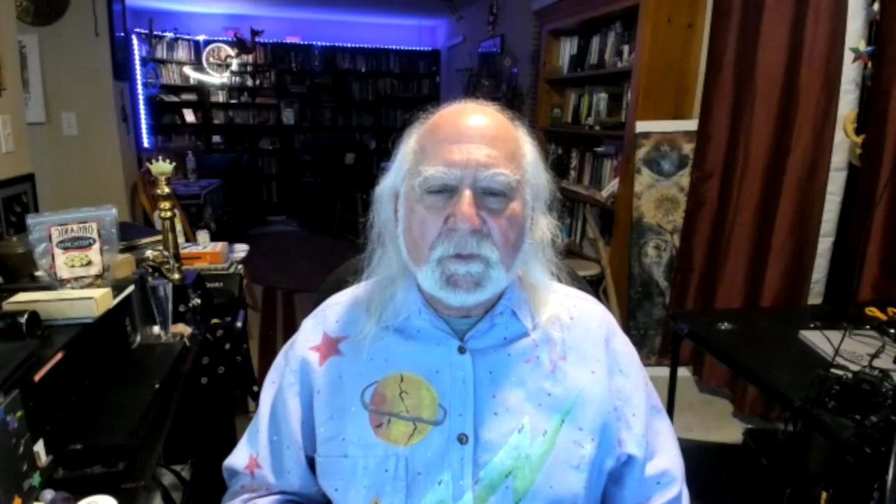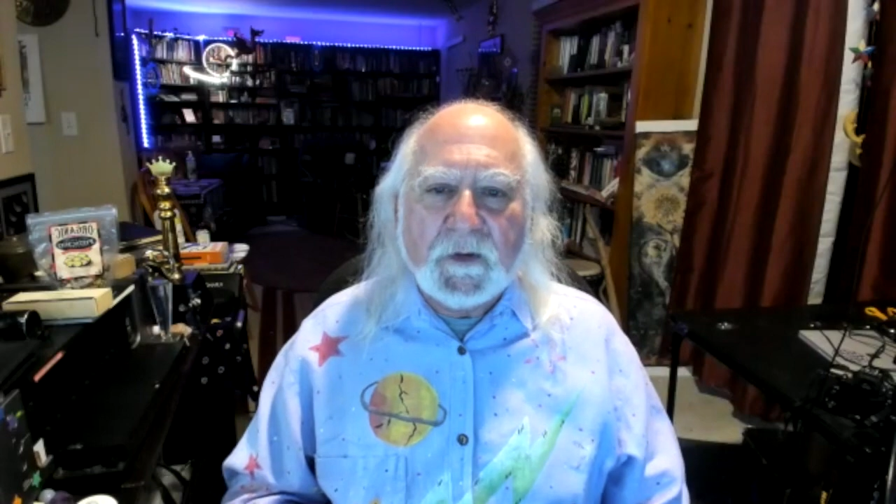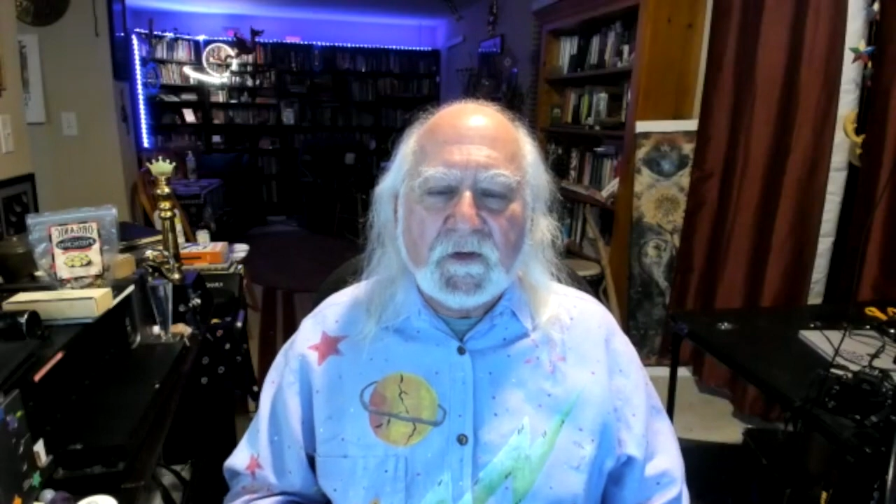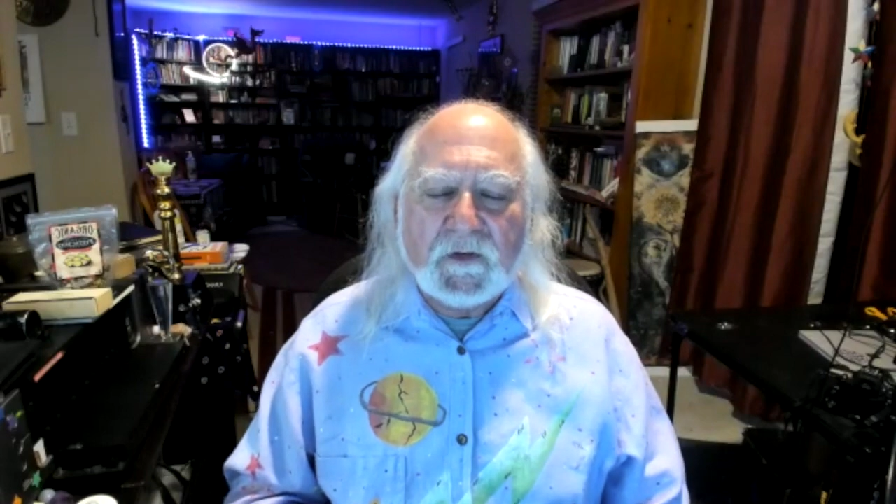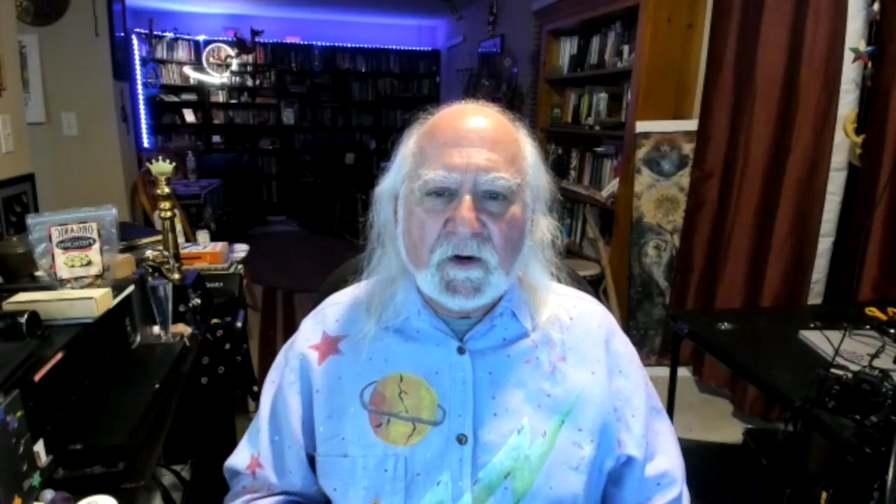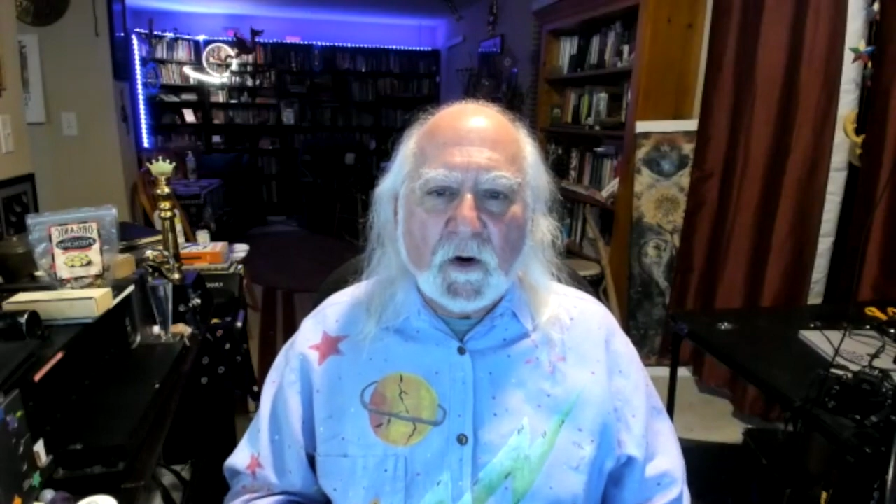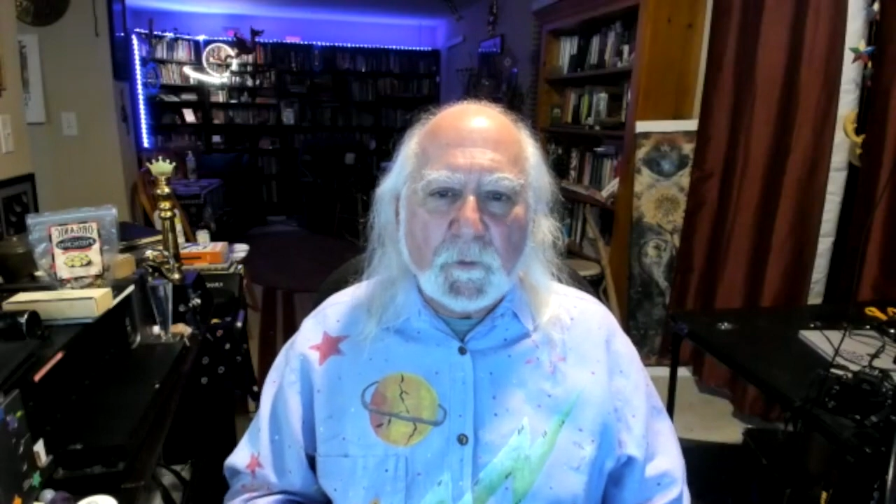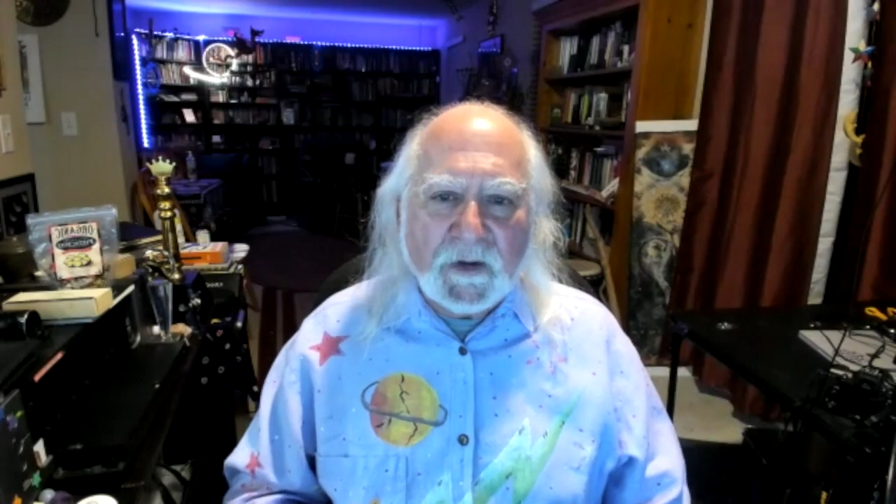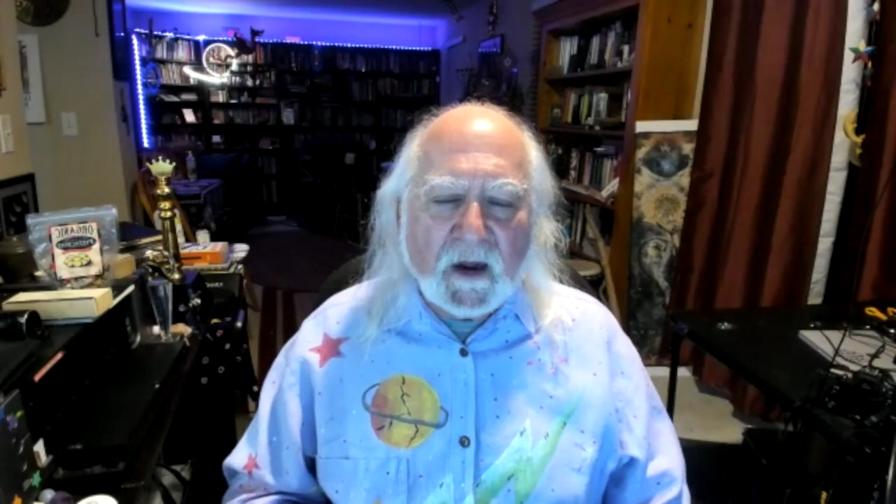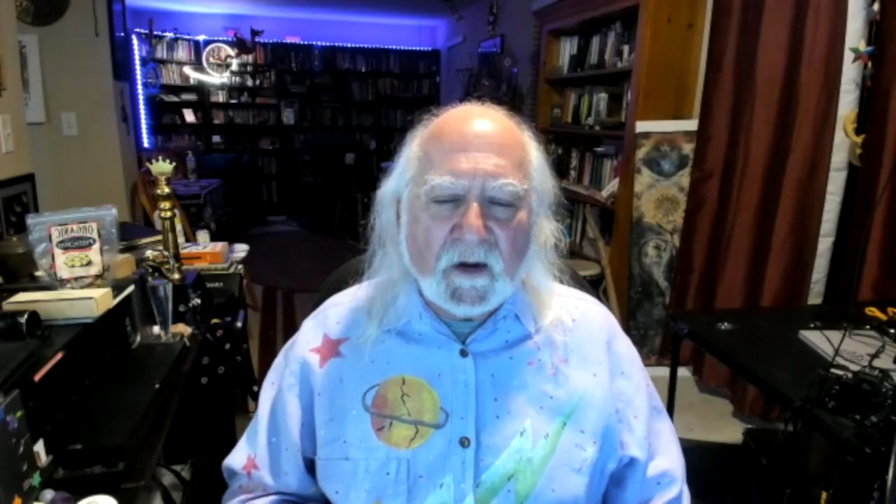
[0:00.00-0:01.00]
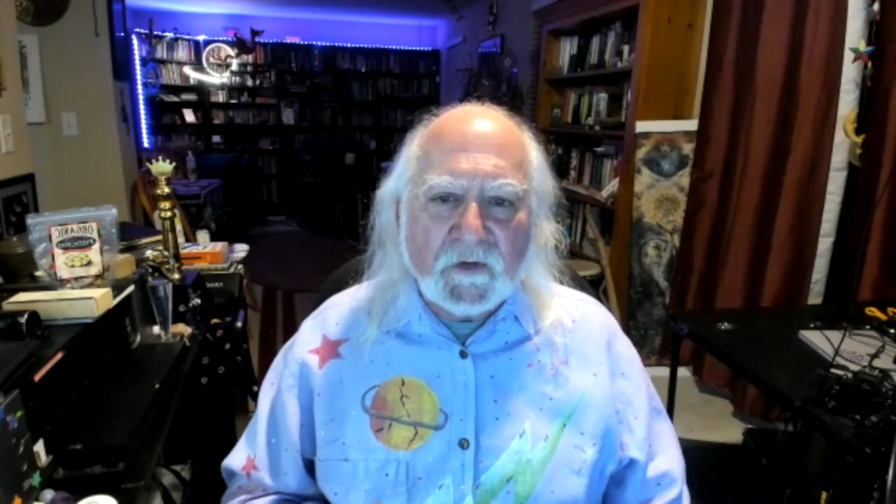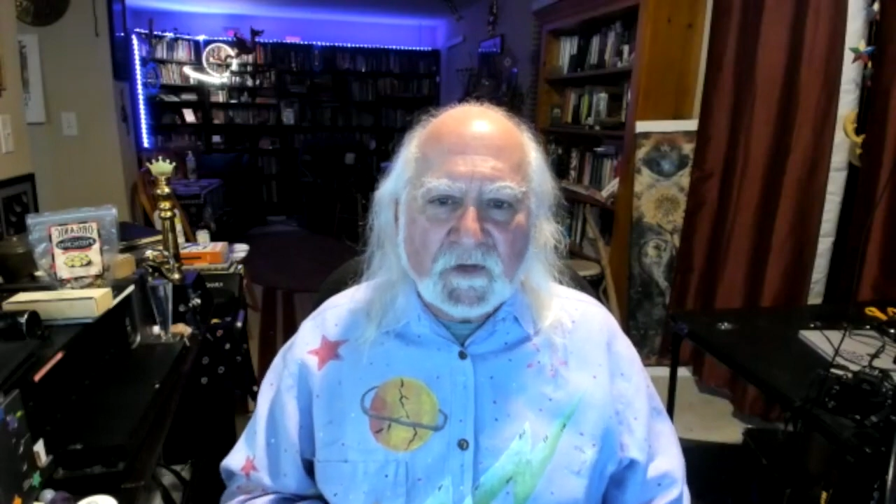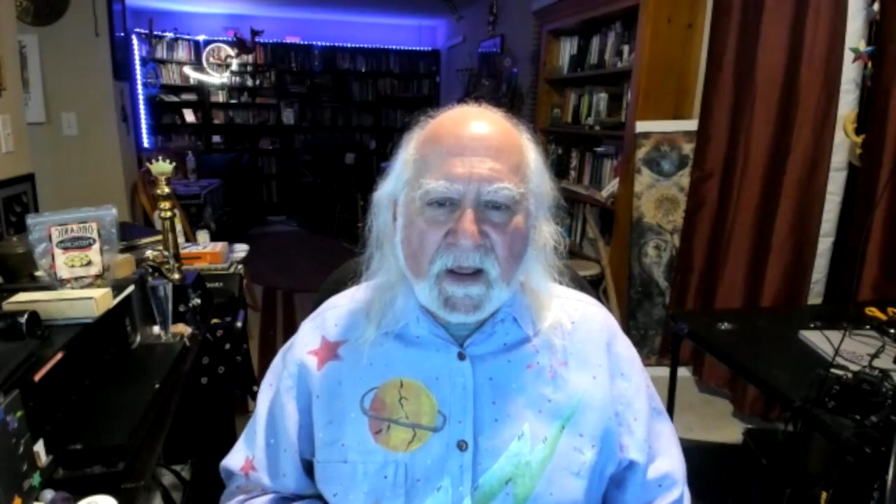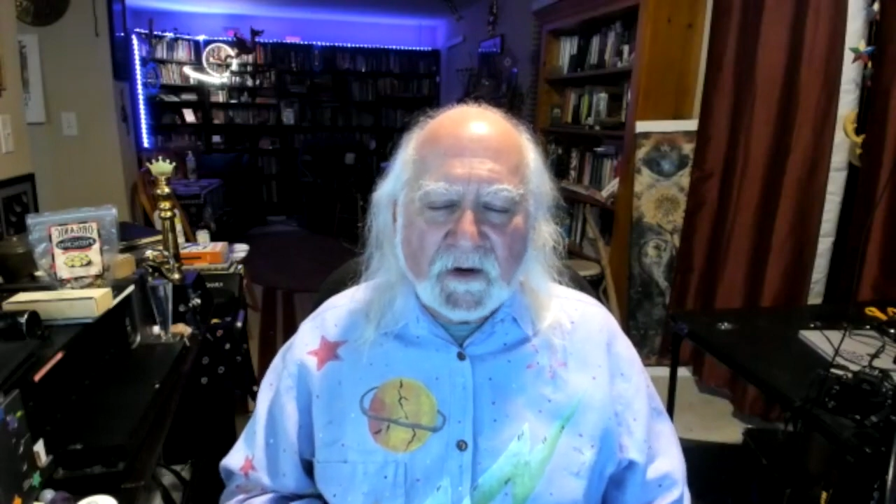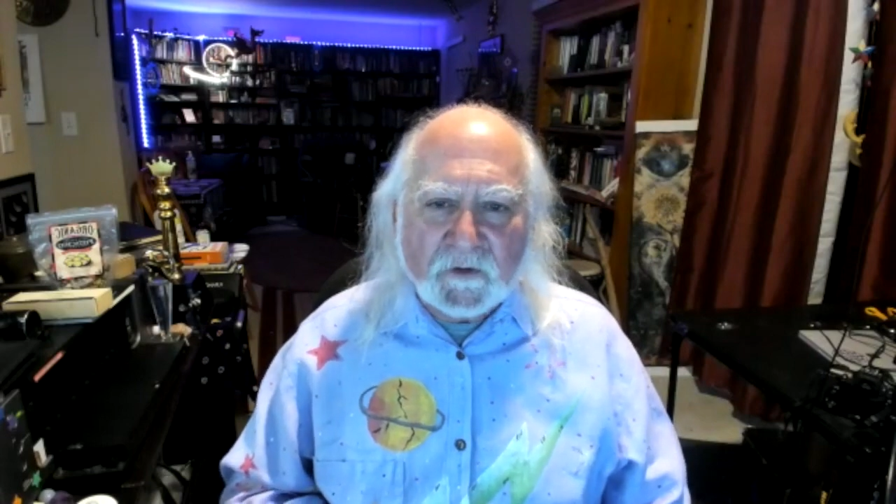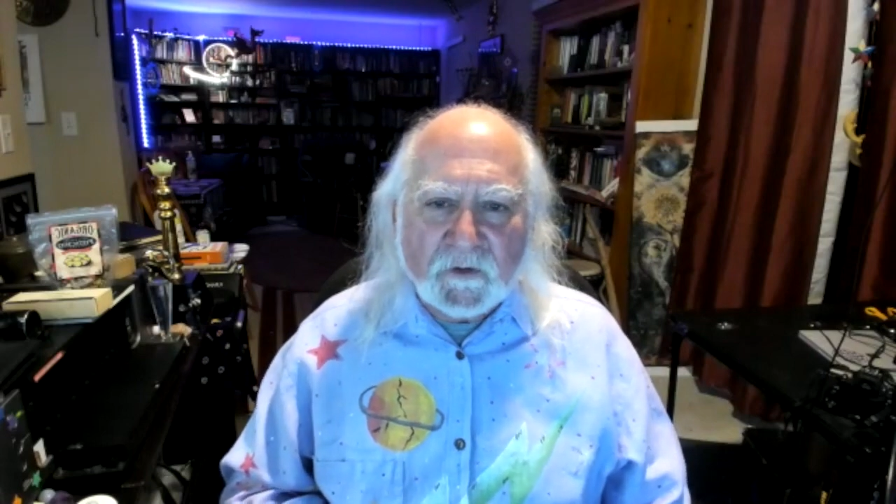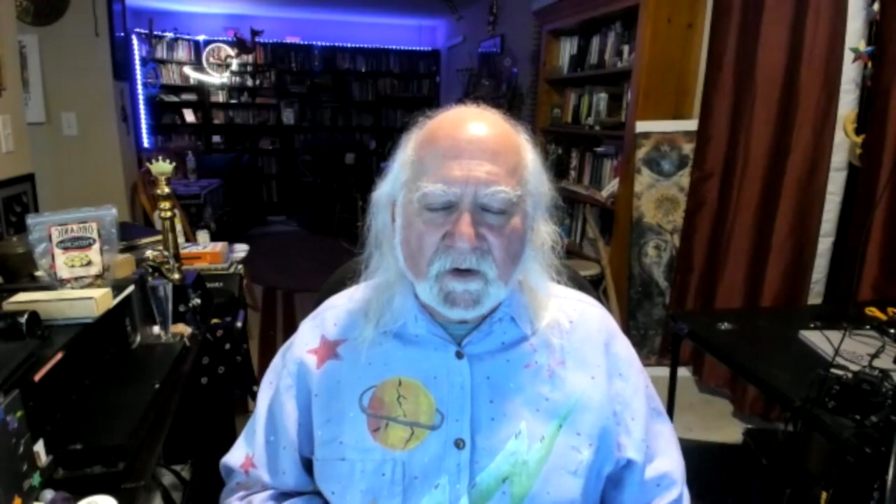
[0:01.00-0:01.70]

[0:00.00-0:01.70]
means to go beyond Saturn,